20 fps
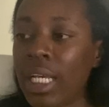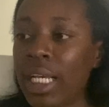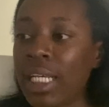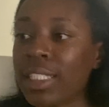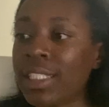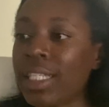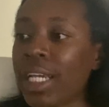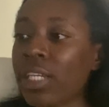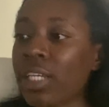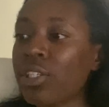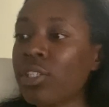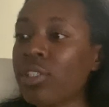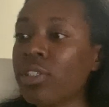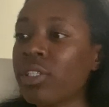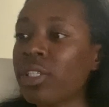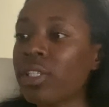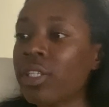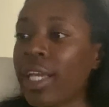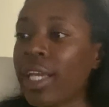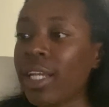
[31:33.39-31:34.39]

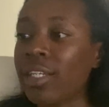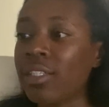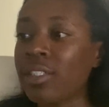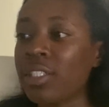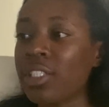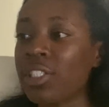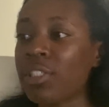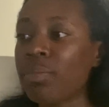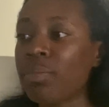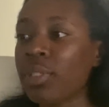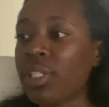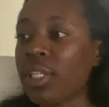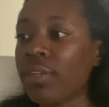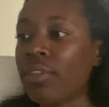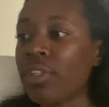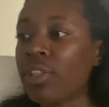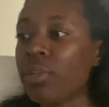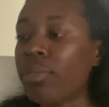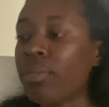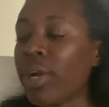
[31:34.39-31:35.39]
Technical analysts believe
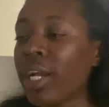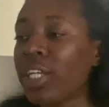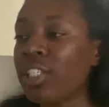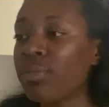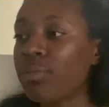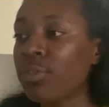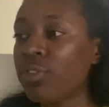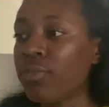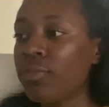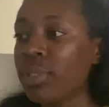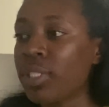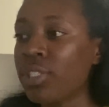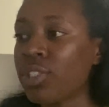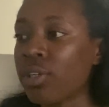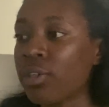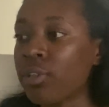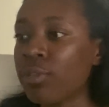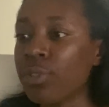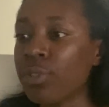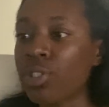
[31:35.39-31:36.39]
that the price movements
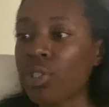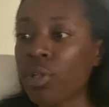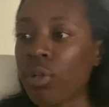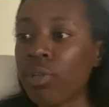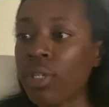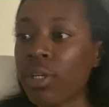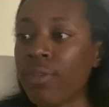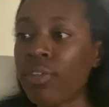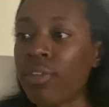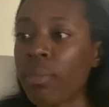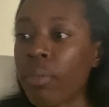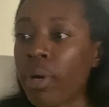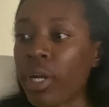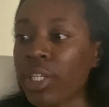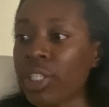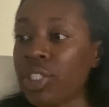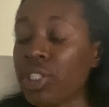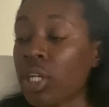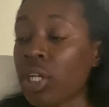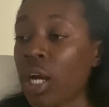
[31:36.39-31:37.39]
are a result of the
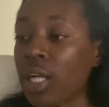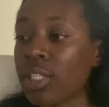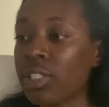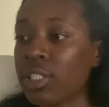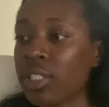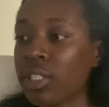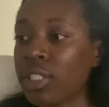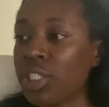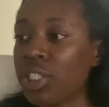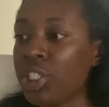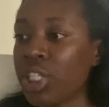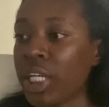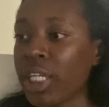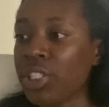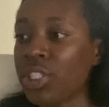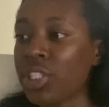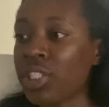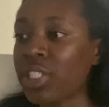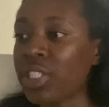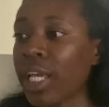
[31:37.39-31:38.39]
market's constantly
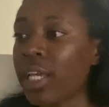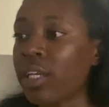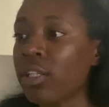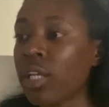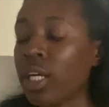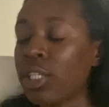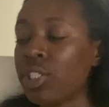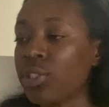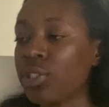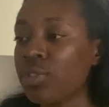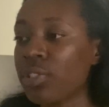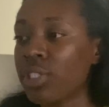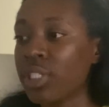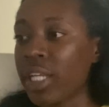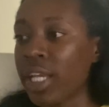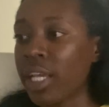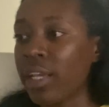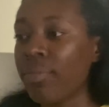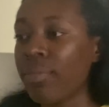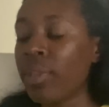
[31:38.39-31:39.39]
changing psychological
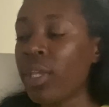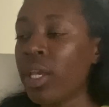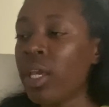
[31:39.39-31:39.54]
state.